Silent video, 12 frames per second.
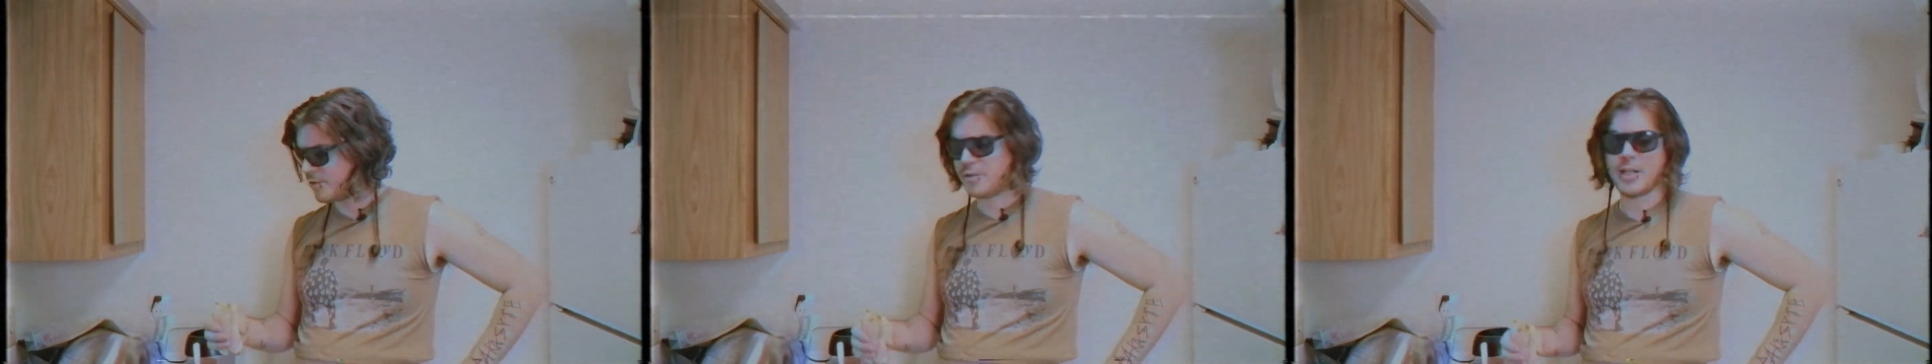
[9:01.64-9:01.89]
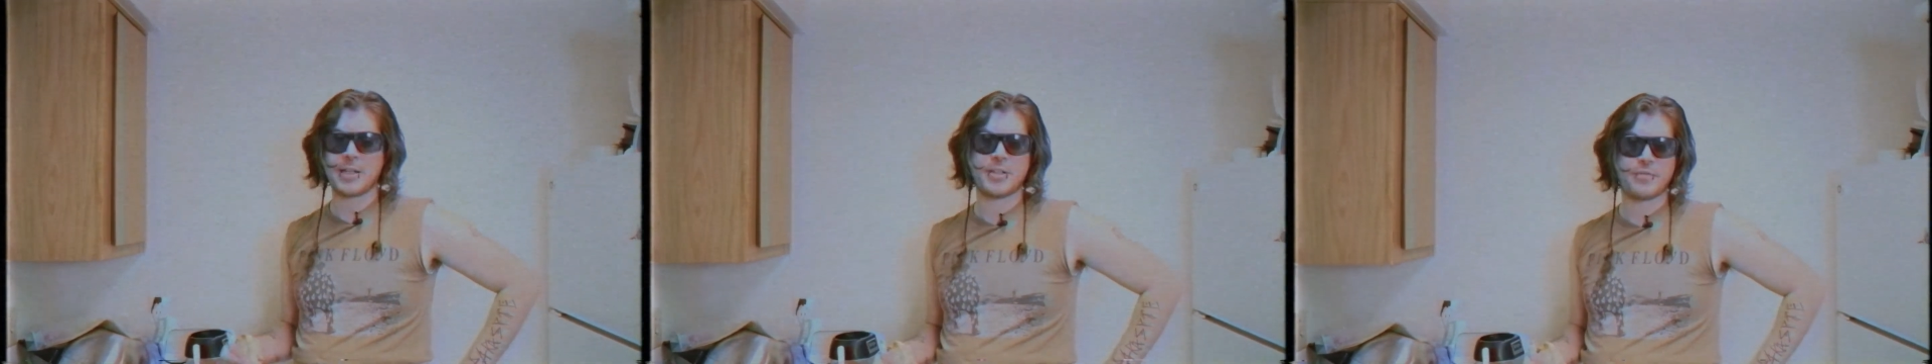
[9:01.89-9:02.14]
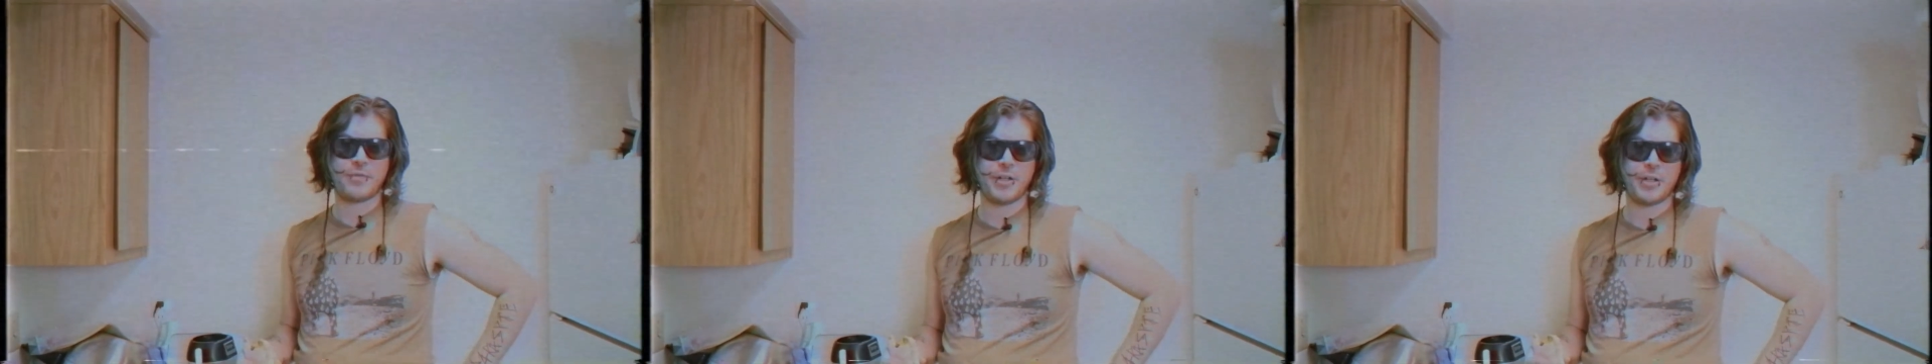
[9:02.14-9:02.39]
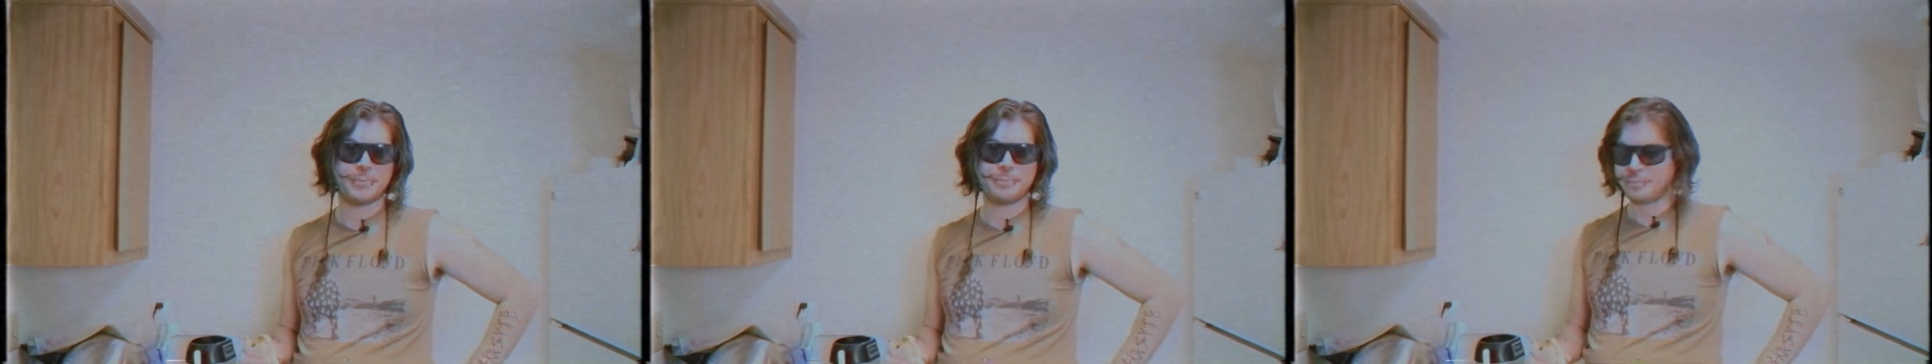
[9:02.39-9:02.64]
if you like this
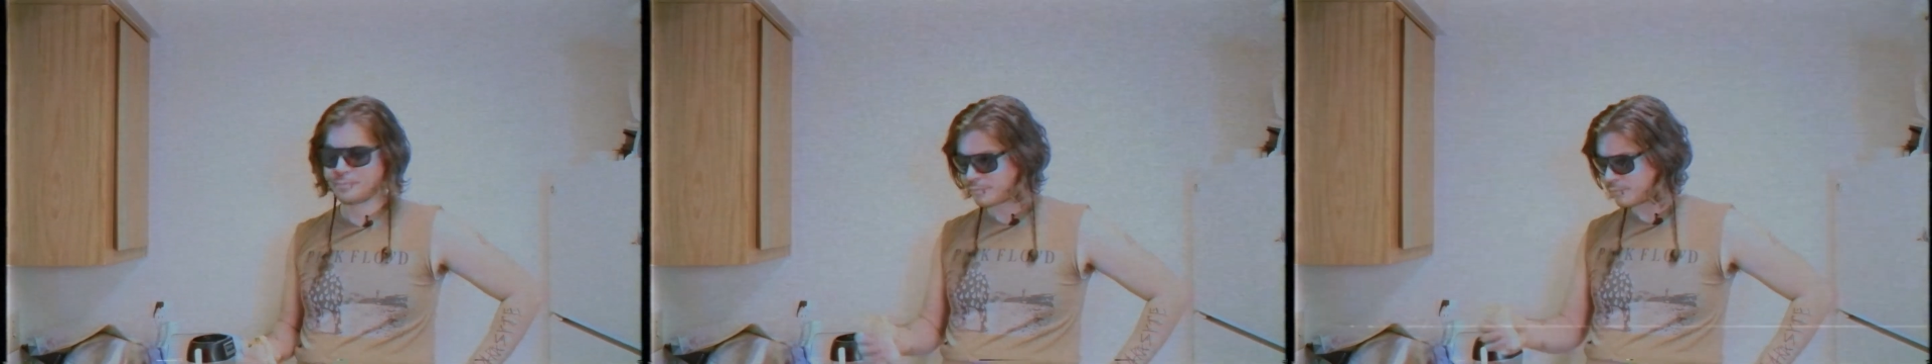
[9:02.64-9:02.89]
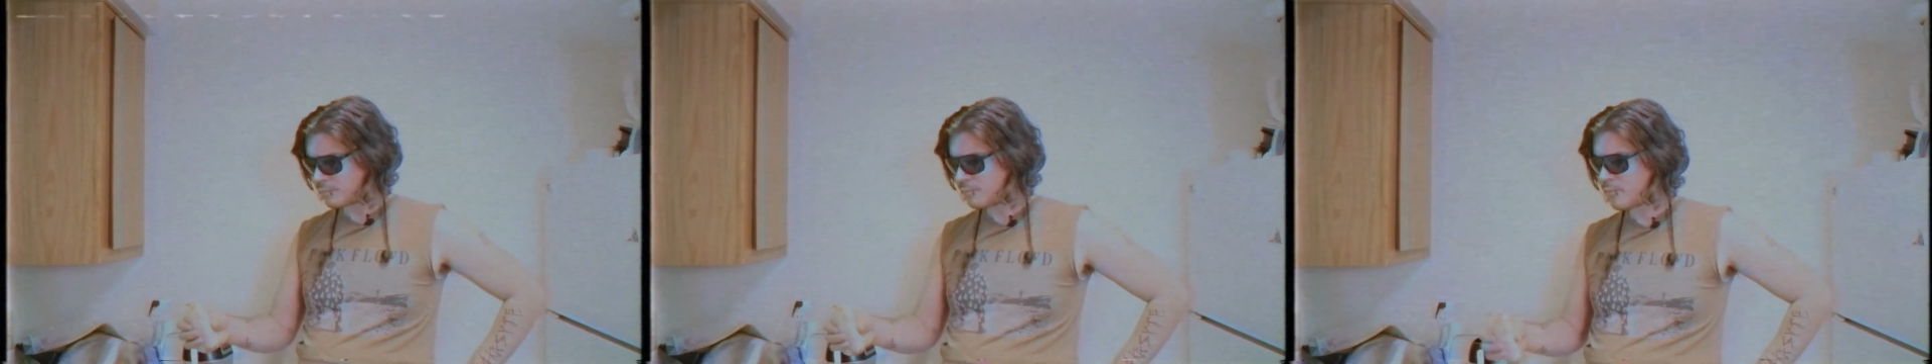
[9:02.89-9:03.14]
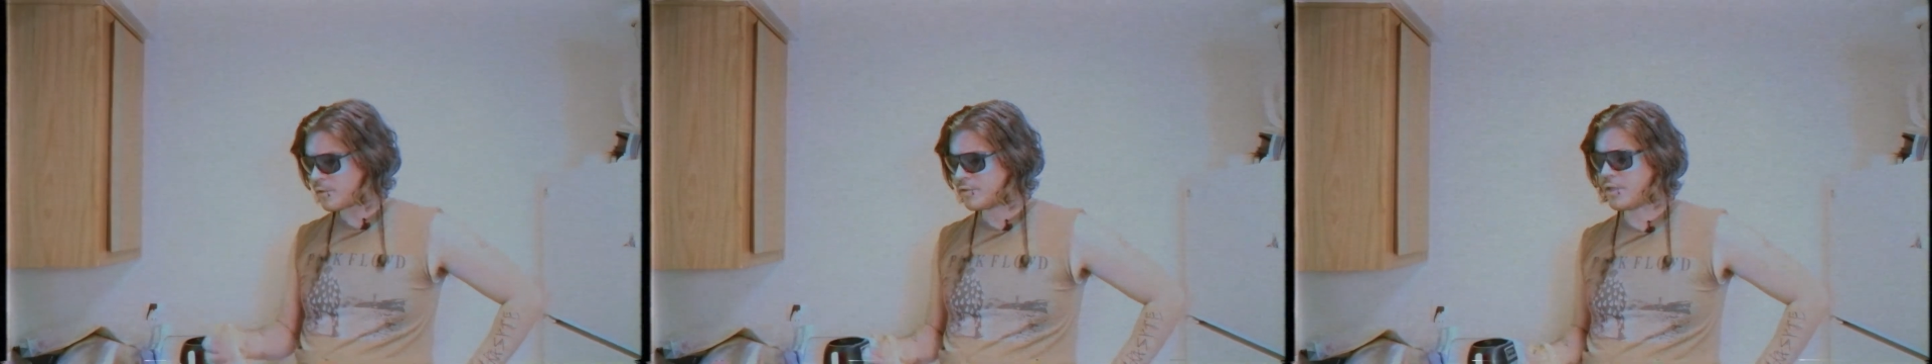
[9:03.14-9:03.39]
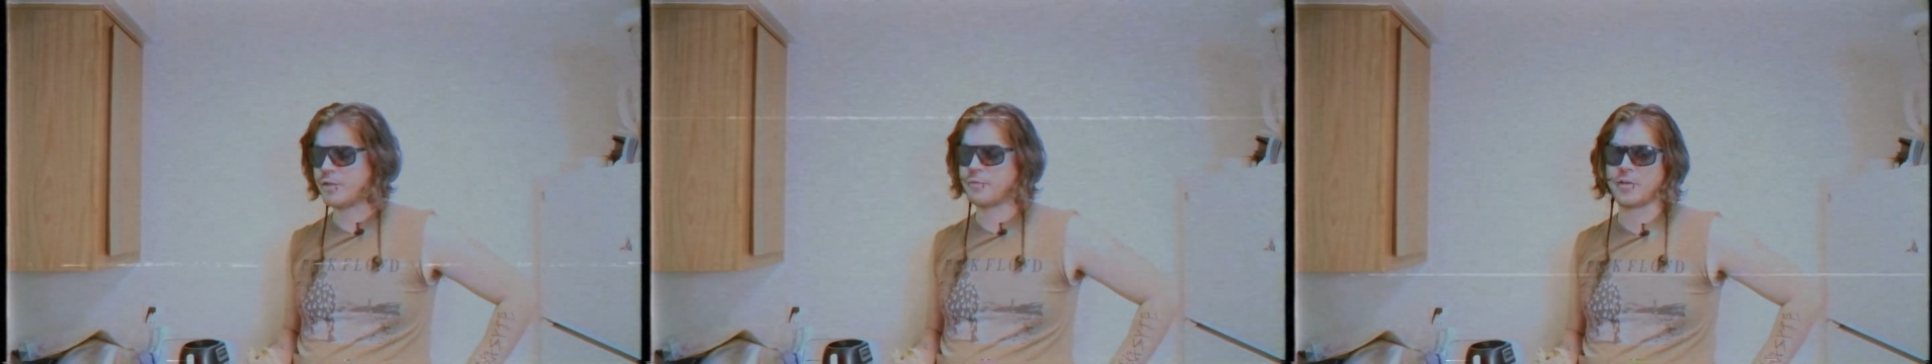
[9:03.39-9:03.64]
video, tell your